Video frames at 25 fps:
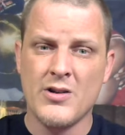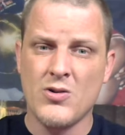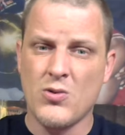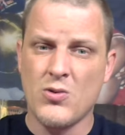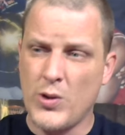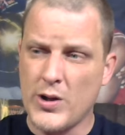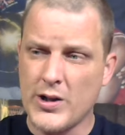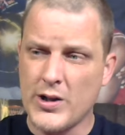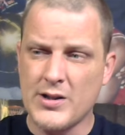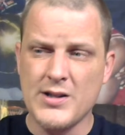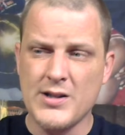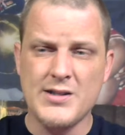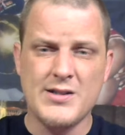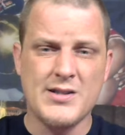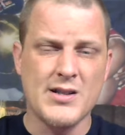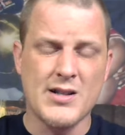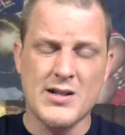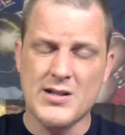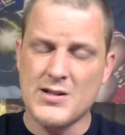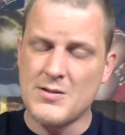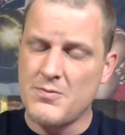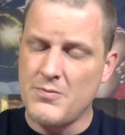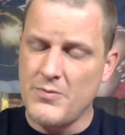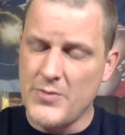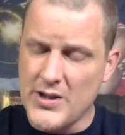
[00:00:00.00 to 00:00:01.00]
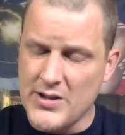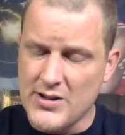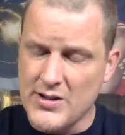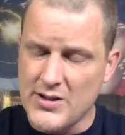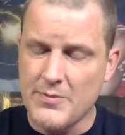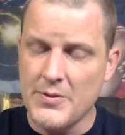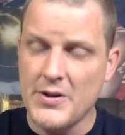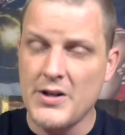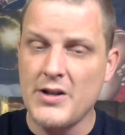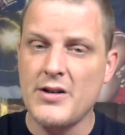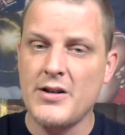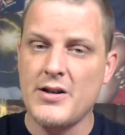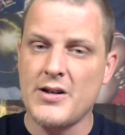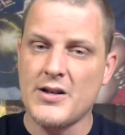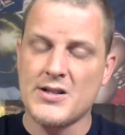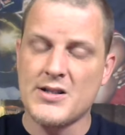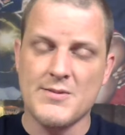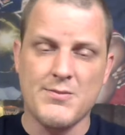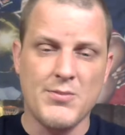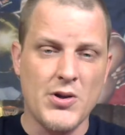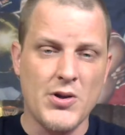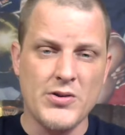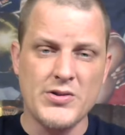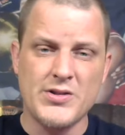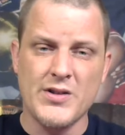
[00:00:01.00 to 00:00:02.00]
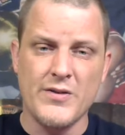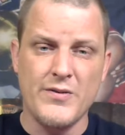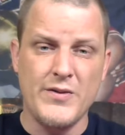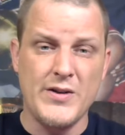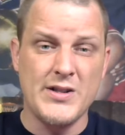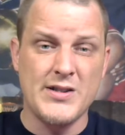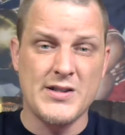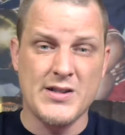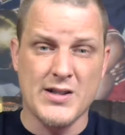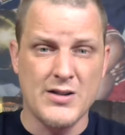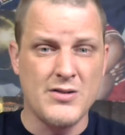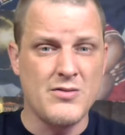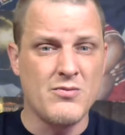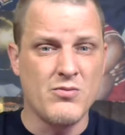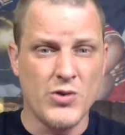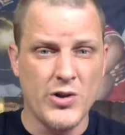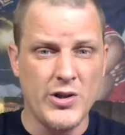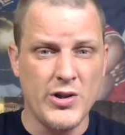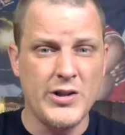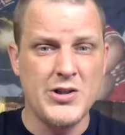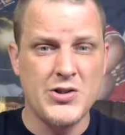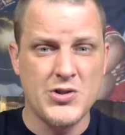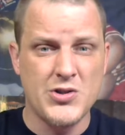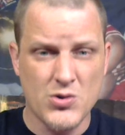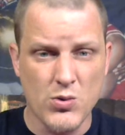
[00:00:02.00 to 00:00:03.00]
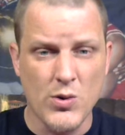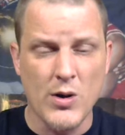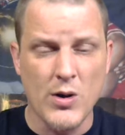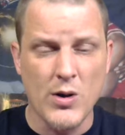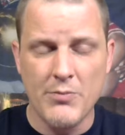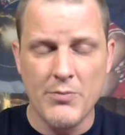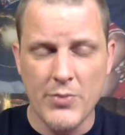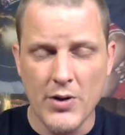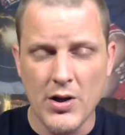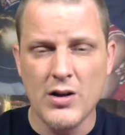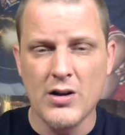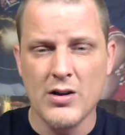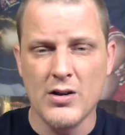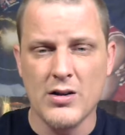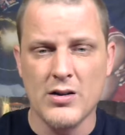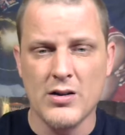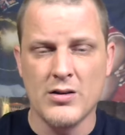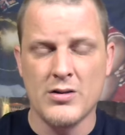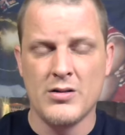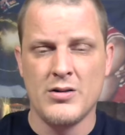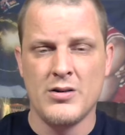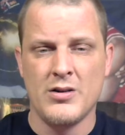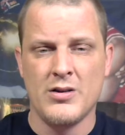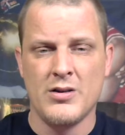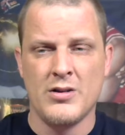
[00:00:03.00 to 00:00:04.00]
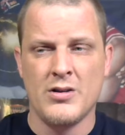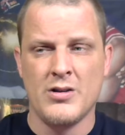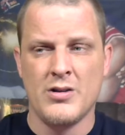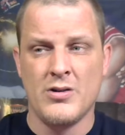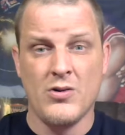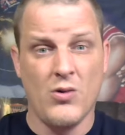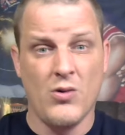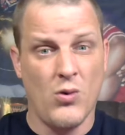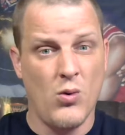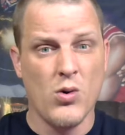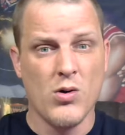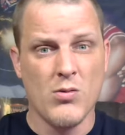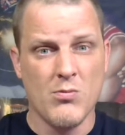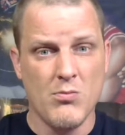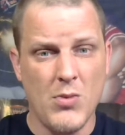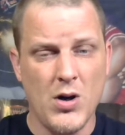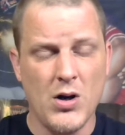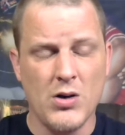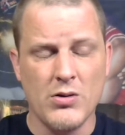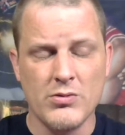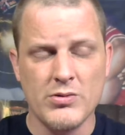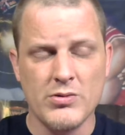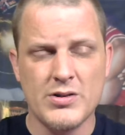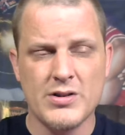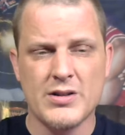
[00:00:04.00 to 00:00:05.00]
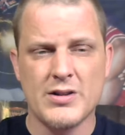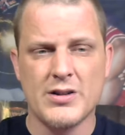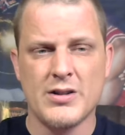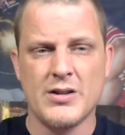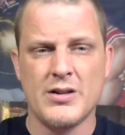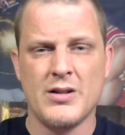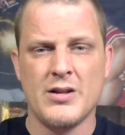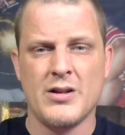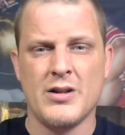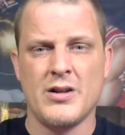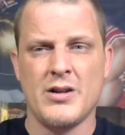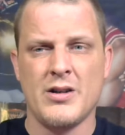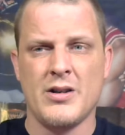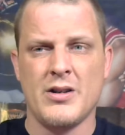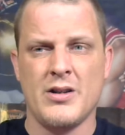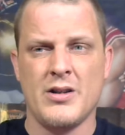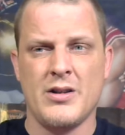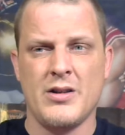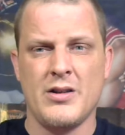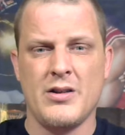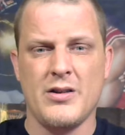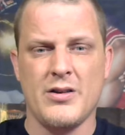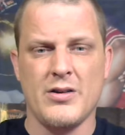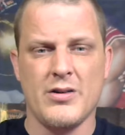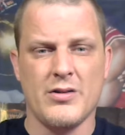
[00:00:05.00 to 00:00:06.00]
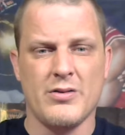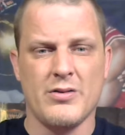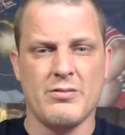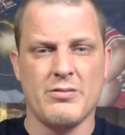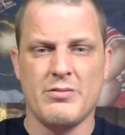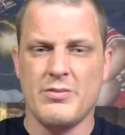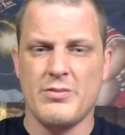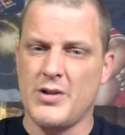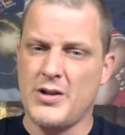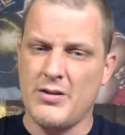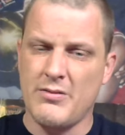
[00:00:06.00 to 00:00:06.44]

Quickness and speed and explosiveness can really trump all or most. You know,